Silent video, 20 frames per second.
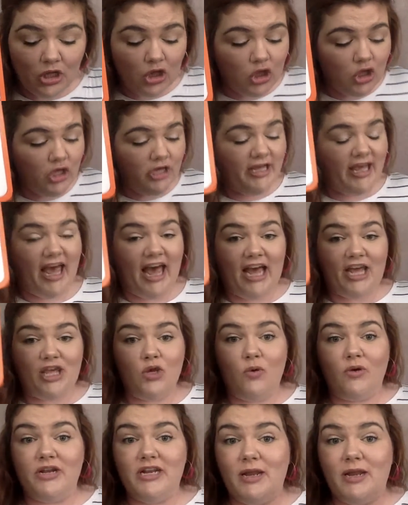look at
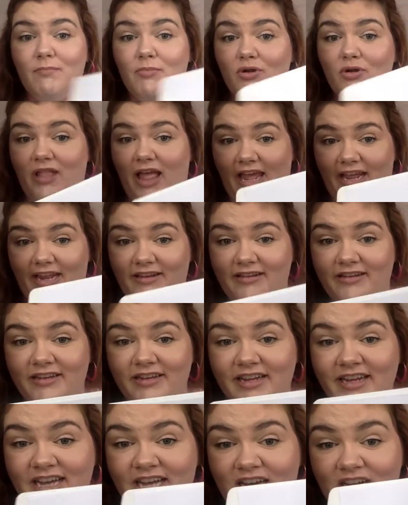your number line.
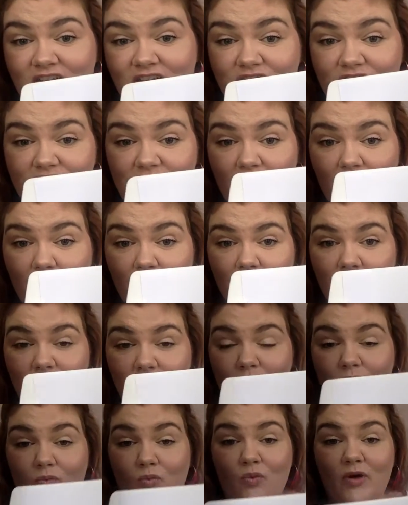So
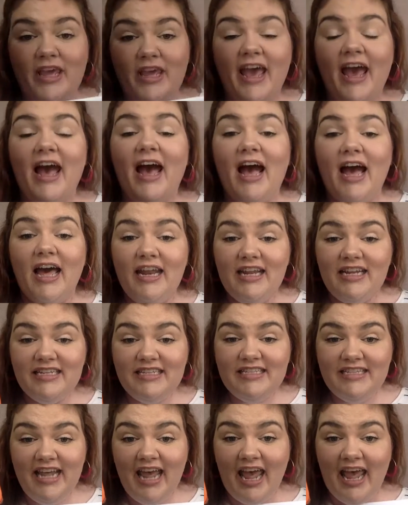we had
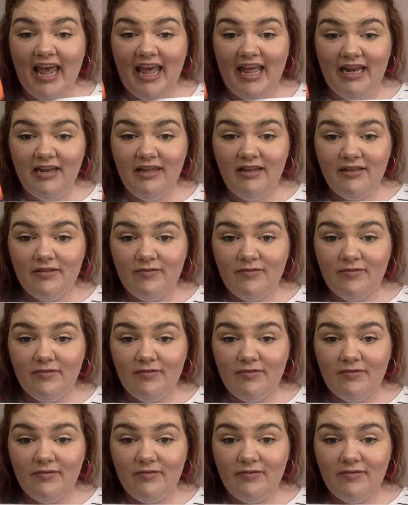10